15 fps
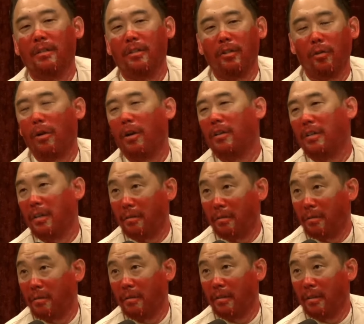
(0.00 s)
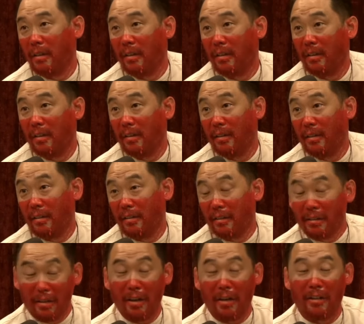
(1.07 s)
"You're right, Dave." That's a very good
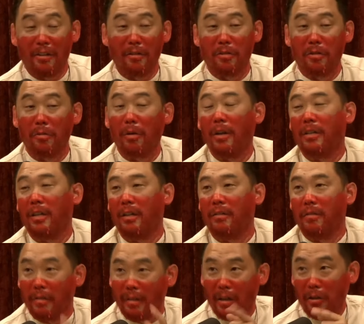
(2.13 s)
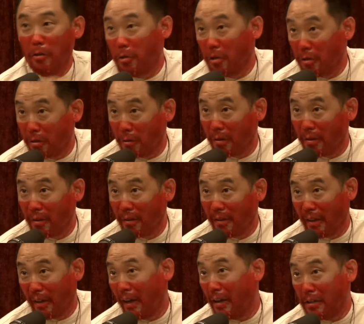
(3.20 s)
point. Yeah, and he goes, "You're right, Dave, and you should do it."
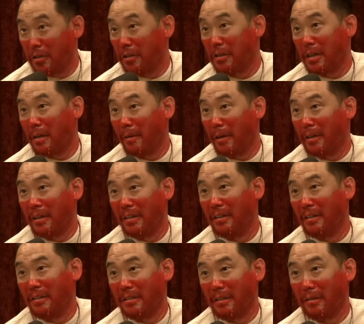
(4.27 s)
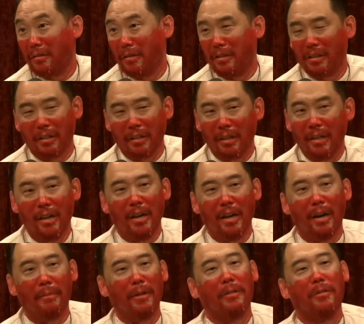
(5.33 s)
And I had just had my kid and stuff, and he's like,
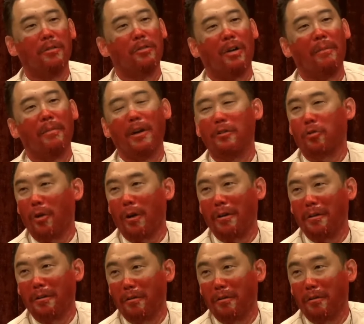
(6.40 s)
"I'm like, dude, I'm not trying to